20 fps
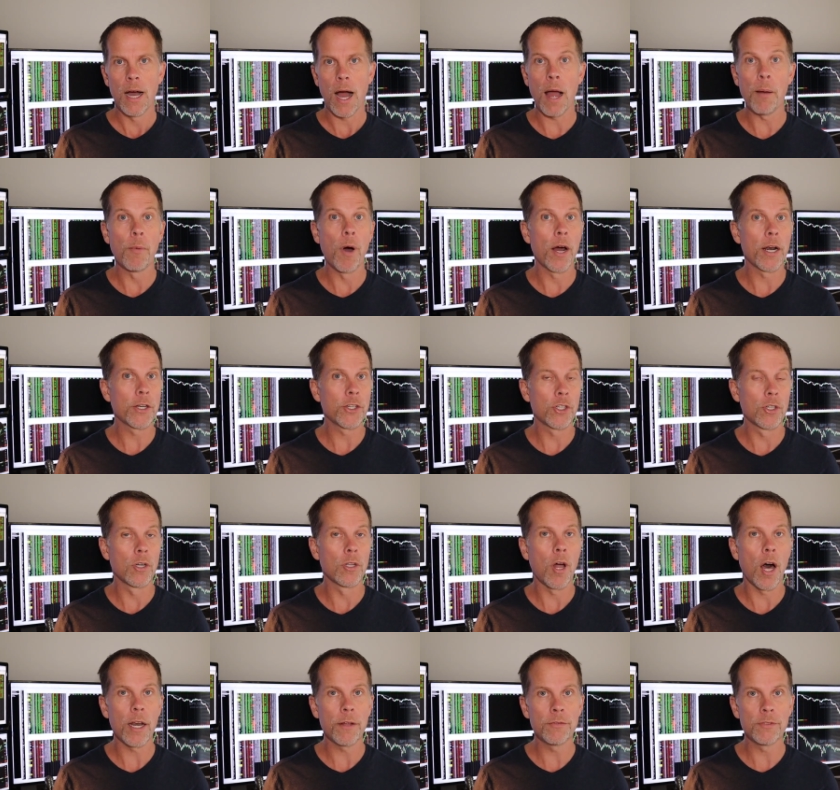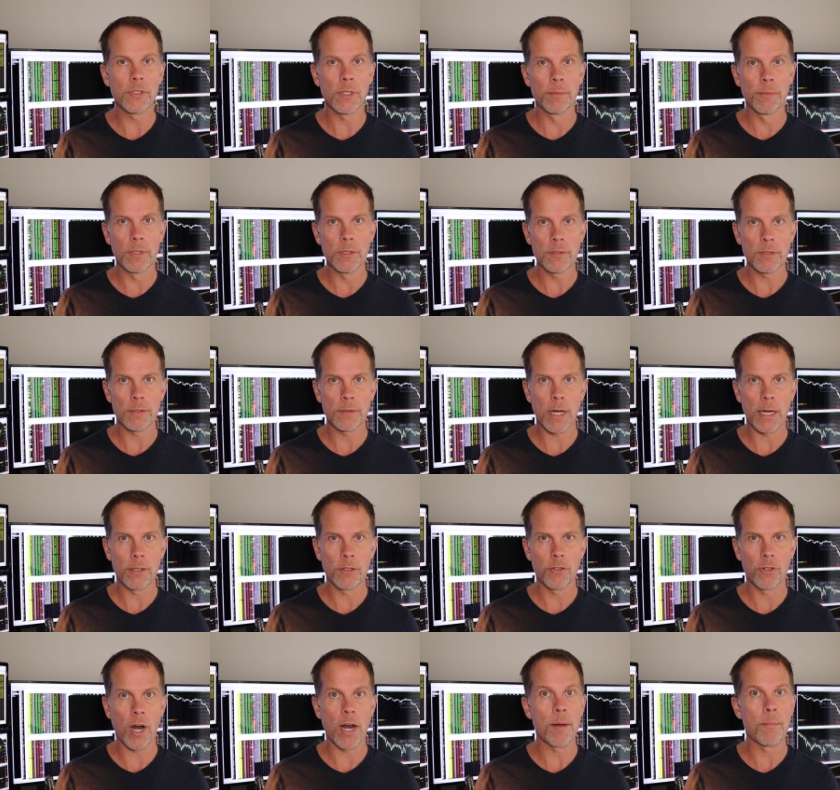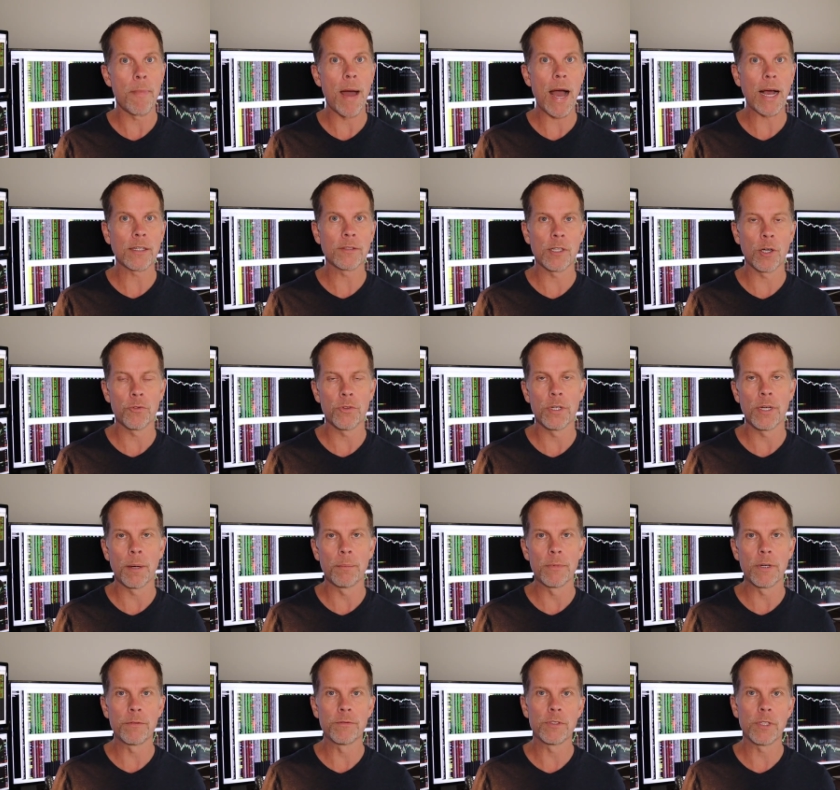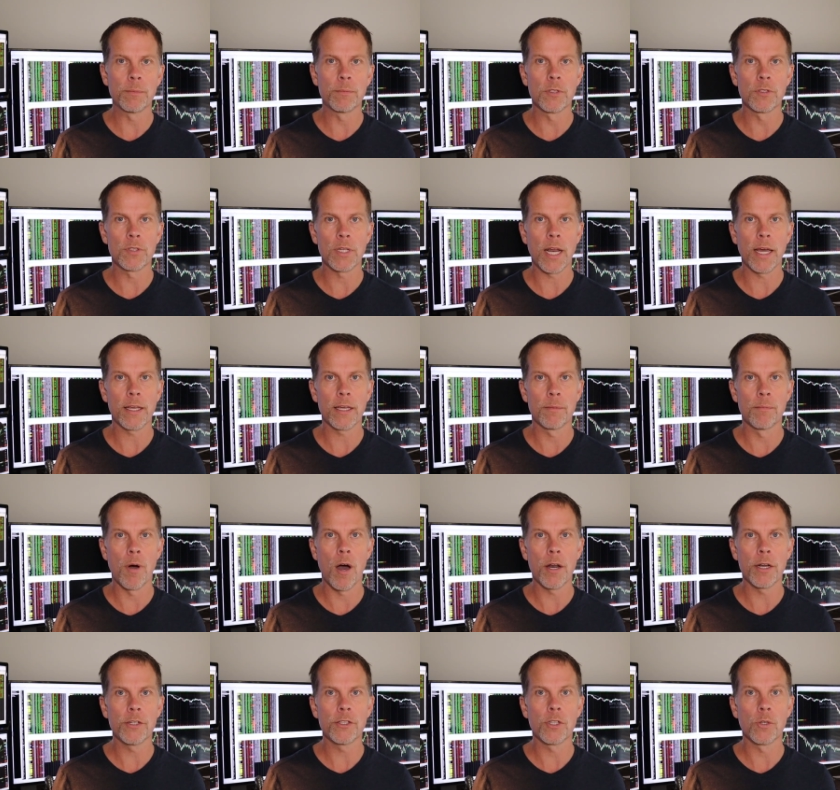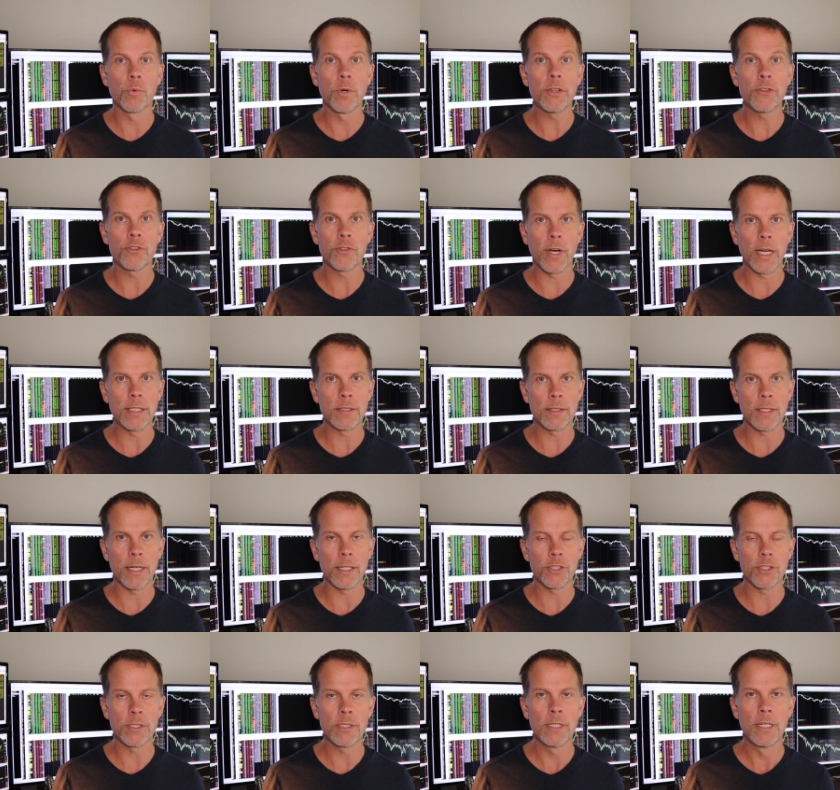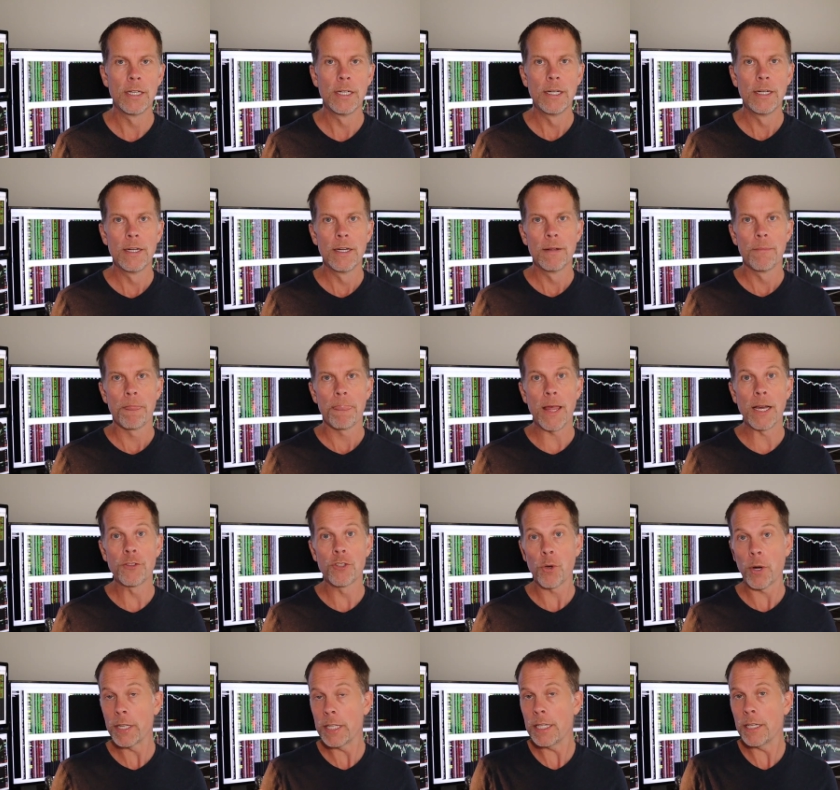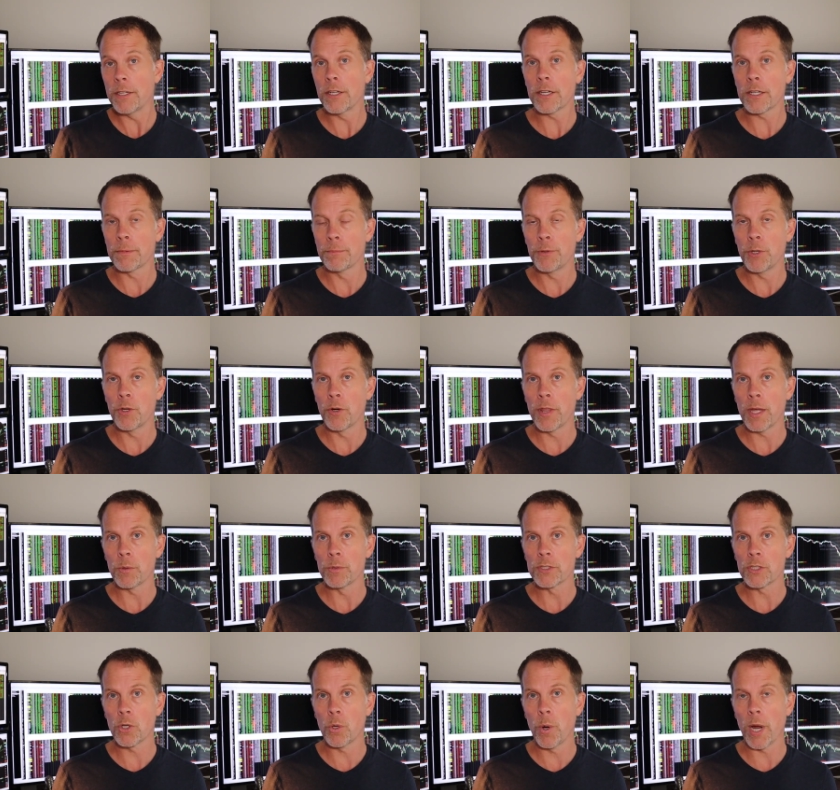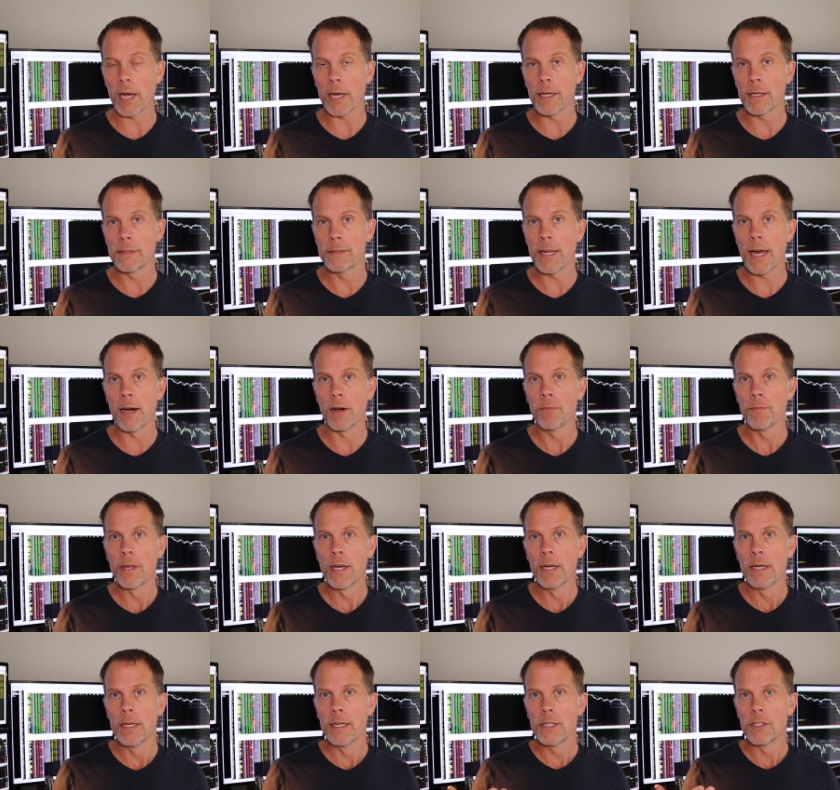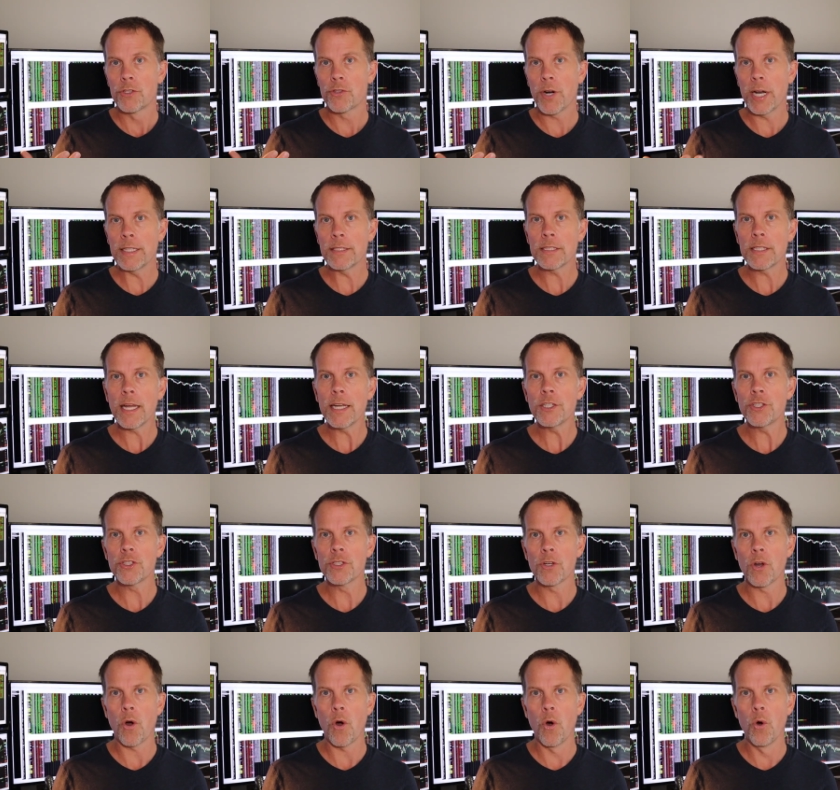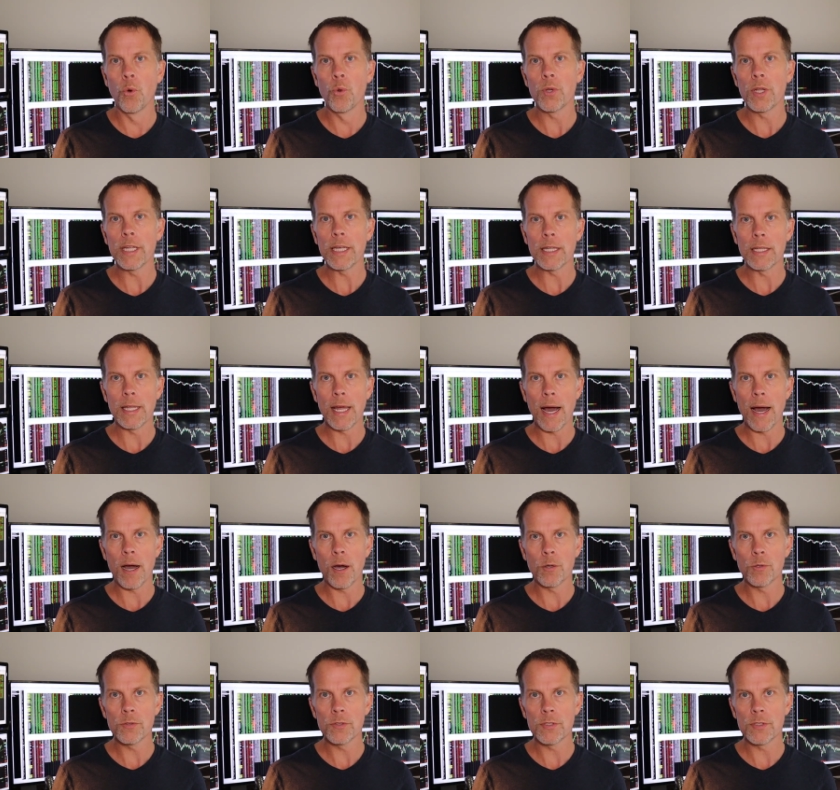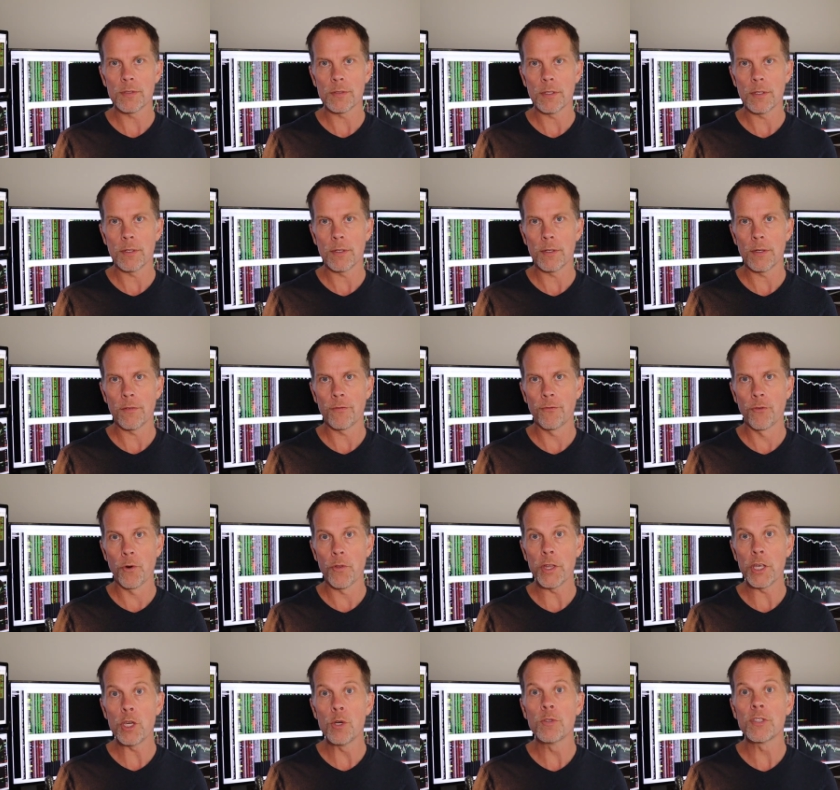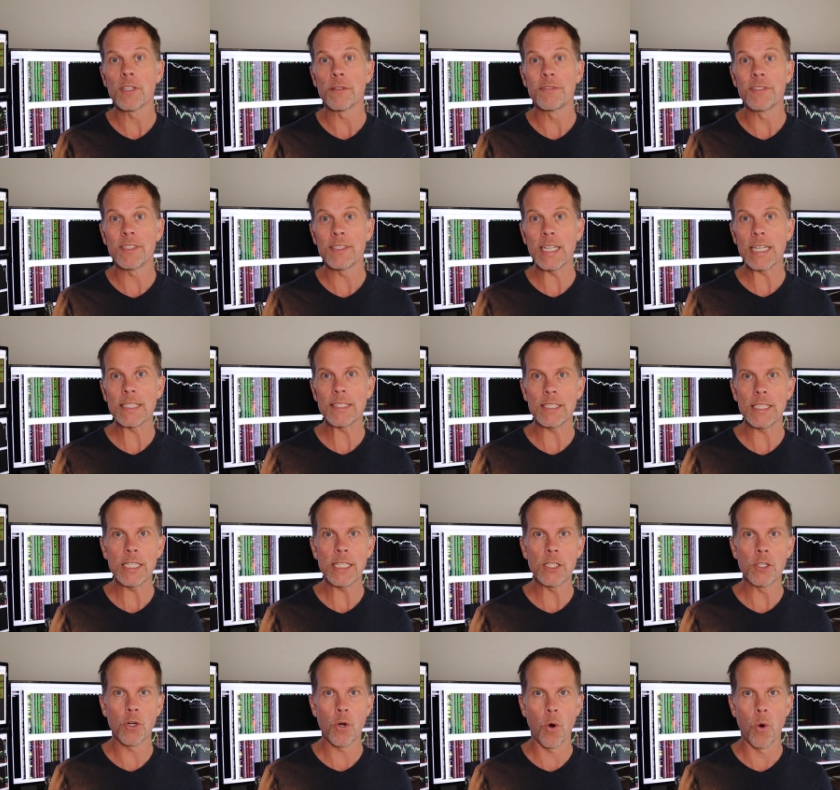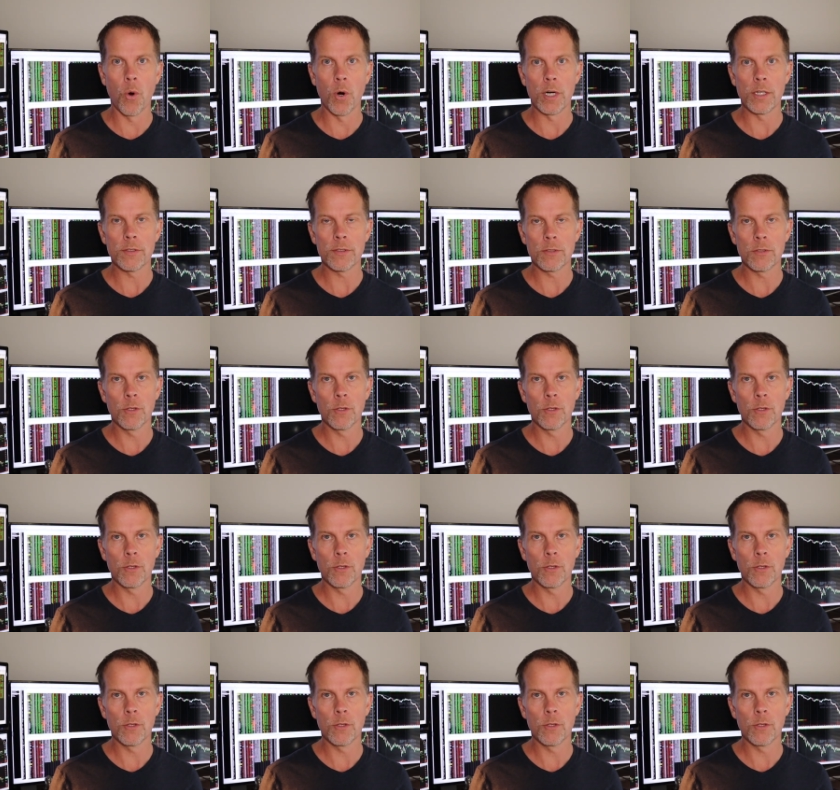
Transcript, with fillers: I monitor a lot of symbols. I try to max out the number of symbols that I can monitor with TradeStation. And so I needed a computer that was quick. Now, TradeStation only allows for the use of 16 cores.